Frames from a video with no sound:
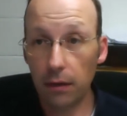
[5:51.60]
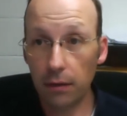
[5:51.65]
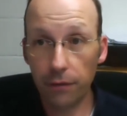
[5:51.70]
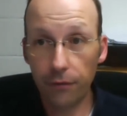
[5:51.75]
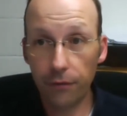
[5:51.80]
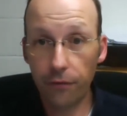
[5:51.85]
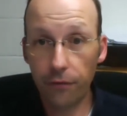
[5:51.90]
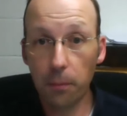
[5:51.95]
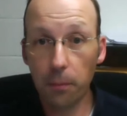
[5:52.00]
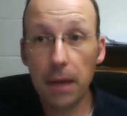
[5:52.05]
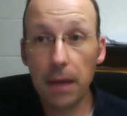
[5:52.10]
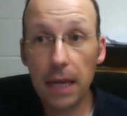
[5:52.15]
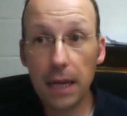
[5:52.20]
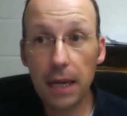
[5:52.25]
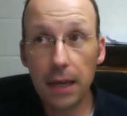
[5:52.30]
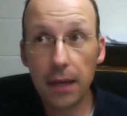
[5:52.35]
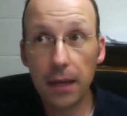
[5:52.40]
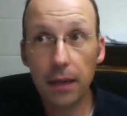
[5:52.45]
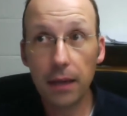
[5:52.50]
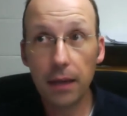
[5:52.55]
for
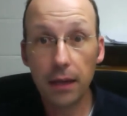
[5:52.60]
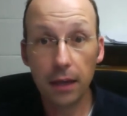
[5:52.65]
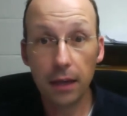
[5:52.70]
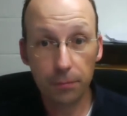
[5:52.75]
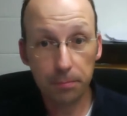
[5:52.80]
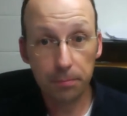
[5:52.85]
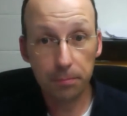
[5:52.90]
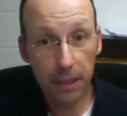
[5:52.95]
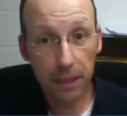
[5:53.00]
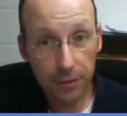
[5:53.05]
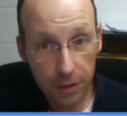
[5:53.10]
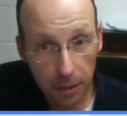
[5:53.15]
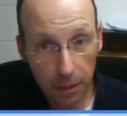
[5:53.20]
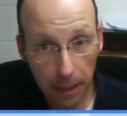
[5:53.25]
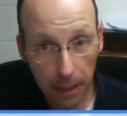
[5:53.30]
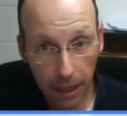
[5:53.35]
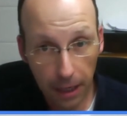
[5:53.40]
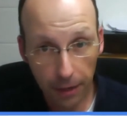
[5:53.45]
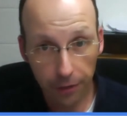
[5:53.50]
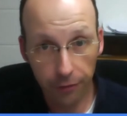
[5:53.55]
me, especially in
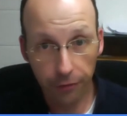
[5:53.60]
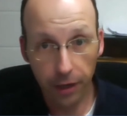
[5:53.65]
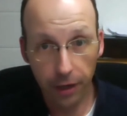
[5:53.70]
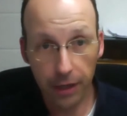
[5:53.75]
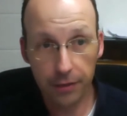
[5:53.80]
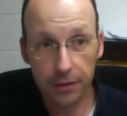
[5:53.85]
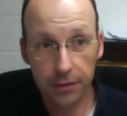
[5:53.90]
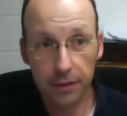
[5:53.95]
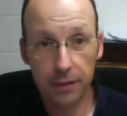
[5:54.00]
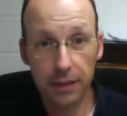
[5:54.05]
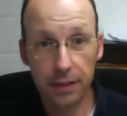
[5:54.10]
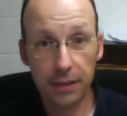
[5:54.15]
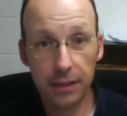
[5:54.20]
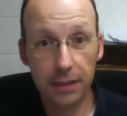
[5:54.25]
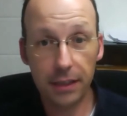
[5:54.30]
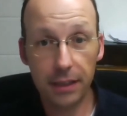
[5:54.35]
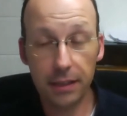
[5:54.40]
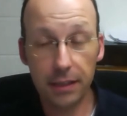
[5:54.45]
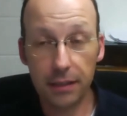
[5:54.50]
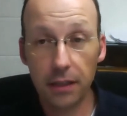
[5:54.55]
Matter Interactions, it
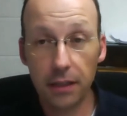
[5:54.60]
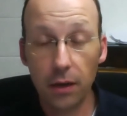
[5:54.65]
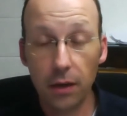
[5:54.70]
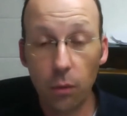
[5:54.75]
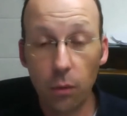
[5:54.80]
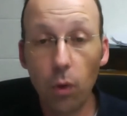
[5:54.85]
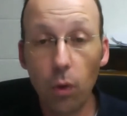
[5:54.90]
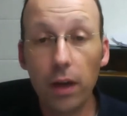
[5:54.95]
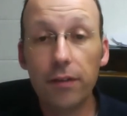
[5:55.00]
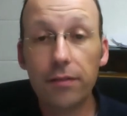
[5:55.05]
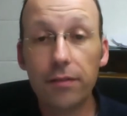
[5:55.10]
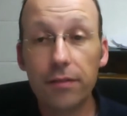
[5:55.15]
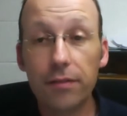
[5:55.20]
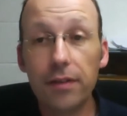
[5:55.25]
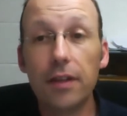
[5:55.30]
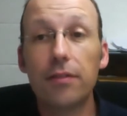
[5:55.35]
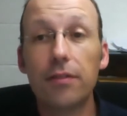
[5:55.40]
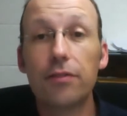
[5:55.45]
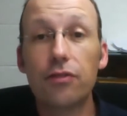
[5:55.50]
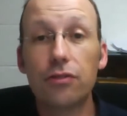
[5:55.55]
says, what's
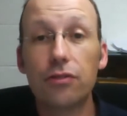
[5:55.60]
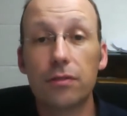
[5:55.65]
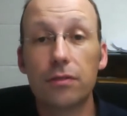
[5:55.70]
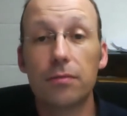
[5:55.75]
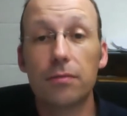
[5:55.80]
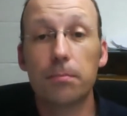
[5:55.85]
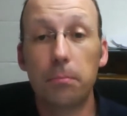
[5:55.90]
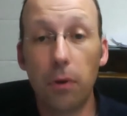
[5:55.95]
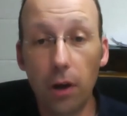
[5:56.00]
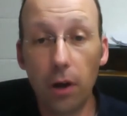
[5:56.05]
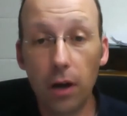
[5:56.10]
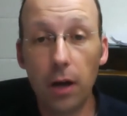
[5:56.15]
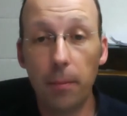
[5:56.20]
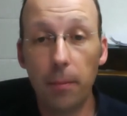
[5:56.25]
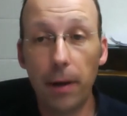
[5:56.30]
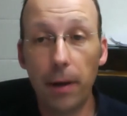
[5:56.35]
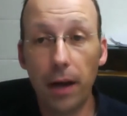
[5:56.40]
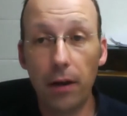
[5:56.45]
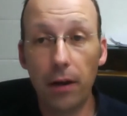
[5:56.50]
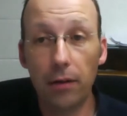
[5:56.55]
this book
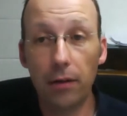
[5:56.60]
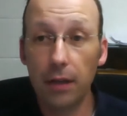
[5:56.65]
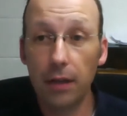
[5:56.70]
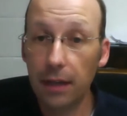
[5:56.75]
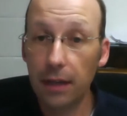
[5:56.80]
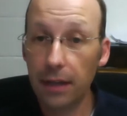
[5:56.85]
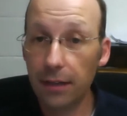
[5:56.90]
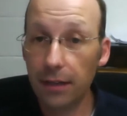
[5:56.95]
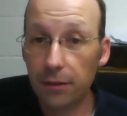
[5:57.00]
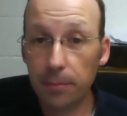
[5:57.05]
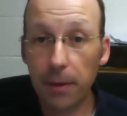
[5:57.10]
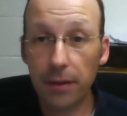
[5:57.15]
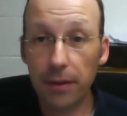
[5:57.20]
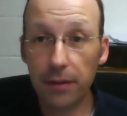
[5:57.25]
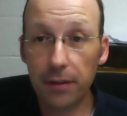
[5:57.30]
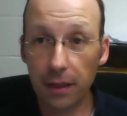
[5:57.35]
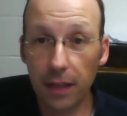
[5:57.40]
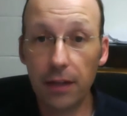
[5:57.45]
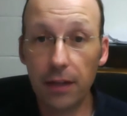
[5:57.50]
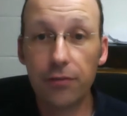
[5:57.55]
about? It's about
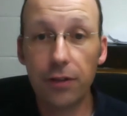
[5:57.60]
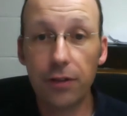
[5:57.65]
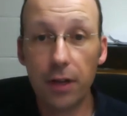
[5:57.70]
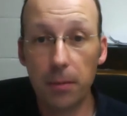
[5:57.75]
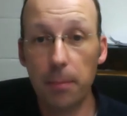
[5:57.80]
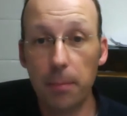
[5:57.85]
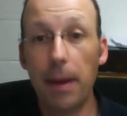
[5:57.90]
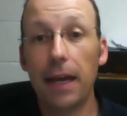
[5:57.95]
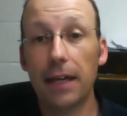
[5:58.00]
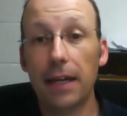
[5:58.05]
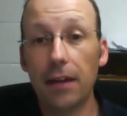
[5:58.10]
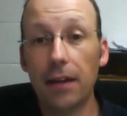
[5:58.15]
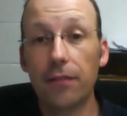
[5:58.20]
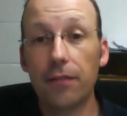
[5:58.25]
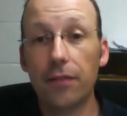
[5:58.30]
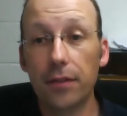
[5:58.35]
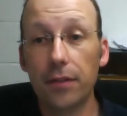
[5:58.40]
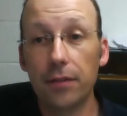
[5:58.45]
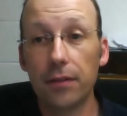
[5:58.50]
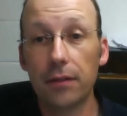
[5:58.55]
the electric and
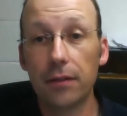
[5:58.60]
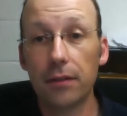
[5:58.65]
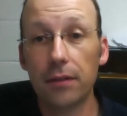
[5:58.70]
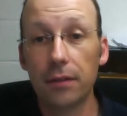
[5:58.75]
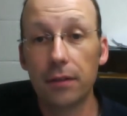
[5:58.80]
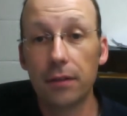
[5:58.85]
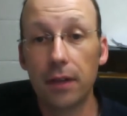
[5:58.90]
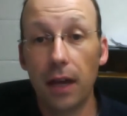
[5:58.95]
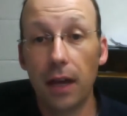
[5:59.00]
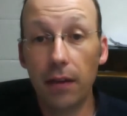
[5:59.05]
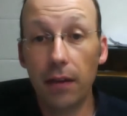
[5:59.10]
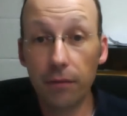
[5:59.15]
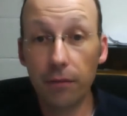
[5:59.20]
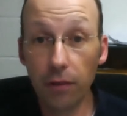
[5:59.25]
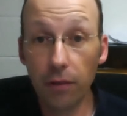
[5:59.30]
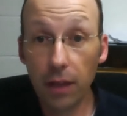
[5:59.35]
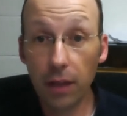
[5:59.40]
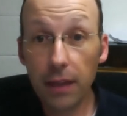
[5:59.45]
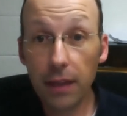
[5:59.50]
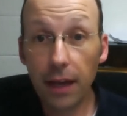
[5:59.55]
magnetic field. And
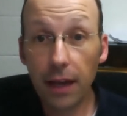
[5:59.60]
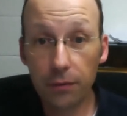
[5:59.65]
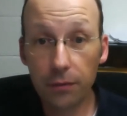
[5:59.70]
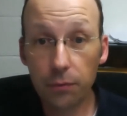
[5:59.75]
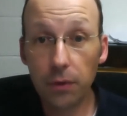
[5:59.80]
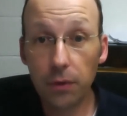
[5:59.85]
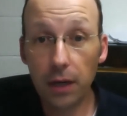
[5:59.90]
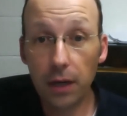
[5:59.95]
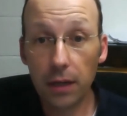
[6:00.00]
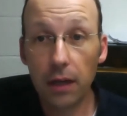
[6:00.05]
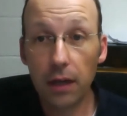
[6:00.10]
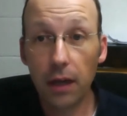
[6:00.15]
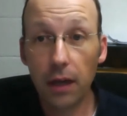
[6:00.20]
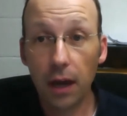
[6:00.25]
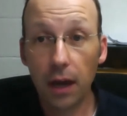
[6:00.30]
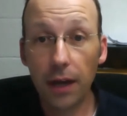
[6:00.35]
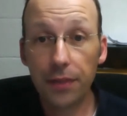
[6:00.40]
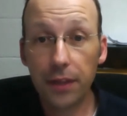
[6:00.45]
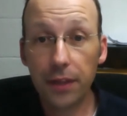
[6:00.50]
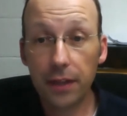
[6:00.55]
really that's what
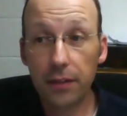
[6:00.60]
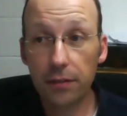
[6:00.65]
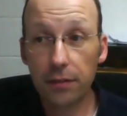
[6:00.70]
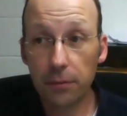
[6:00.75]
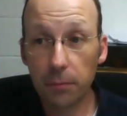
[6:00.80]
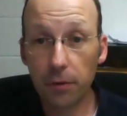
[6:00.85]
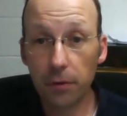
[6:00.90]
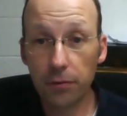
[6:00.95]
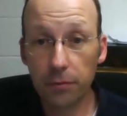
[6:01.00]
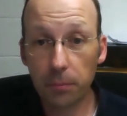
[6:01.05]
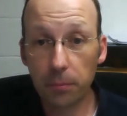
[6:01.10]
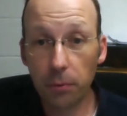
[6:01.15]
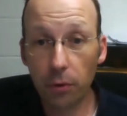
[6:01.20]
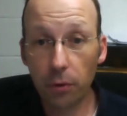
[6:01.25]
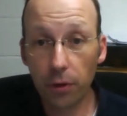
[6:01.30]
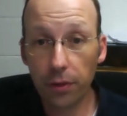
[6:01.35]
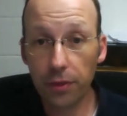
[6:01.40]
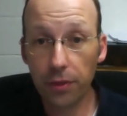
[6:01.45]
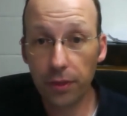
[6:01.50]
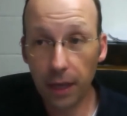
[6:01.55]
I think is the most
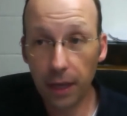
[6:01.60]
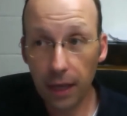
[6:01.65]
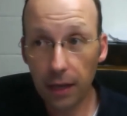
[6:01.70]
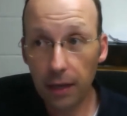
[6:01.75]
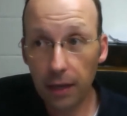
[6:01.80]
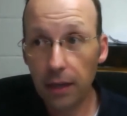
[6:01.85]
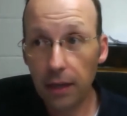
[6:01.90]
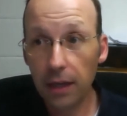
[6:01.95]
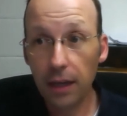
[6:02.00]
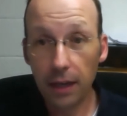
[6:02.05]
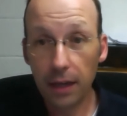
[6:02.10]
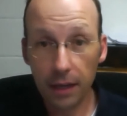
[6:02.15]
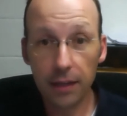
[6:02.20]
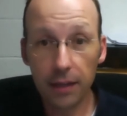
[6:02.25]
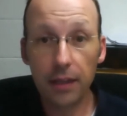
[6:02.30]
important thing in the